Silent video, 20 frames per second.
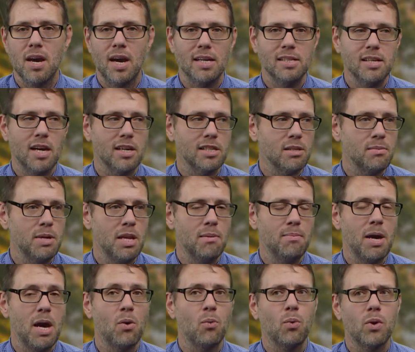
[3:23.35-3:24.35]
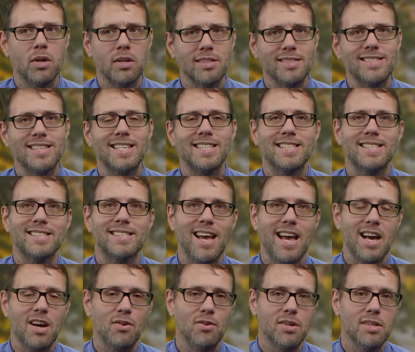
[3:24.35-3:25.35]
I talked a minute about words that
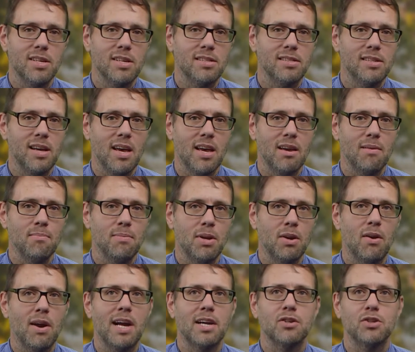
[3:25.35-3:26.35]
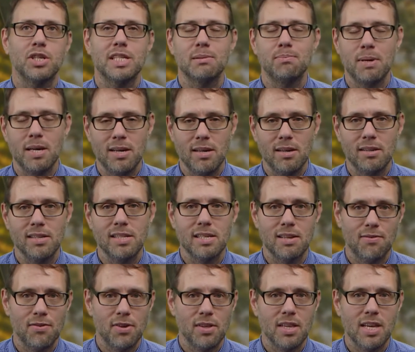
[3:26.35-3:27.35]
sound the same but are actually spelled
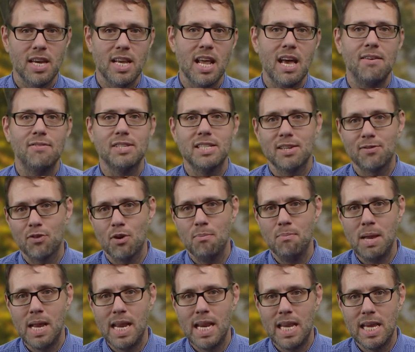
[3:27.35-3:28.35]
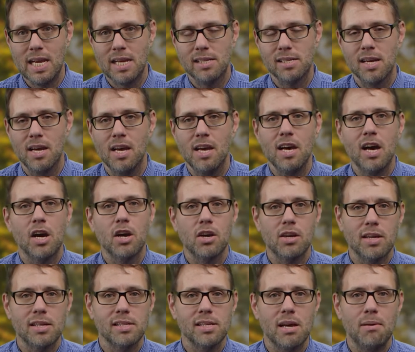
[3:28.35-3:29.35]
differently and have different meanings. A
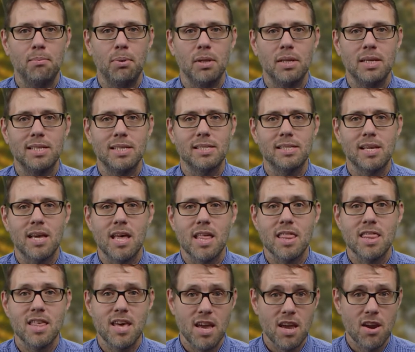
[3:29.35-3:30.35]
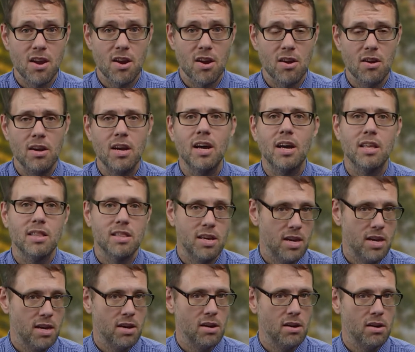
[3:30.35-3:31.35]
good example is there,
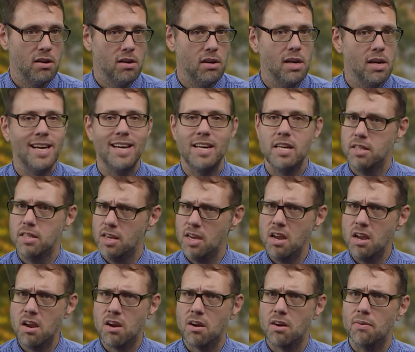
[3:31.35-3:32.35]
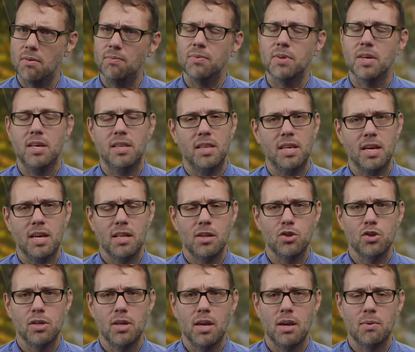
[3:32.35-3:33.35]
and there in the
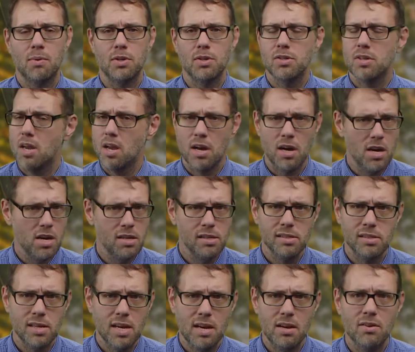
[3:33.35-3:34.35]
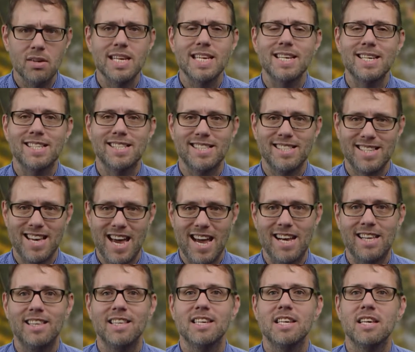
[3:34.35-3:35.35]
English language. They all sound
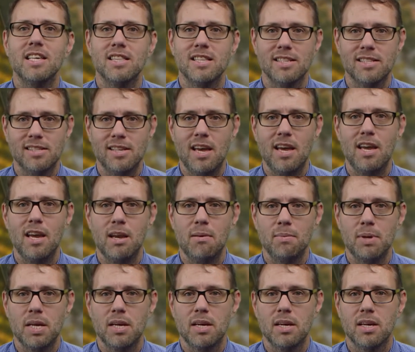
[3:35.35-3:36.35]
exactly the same.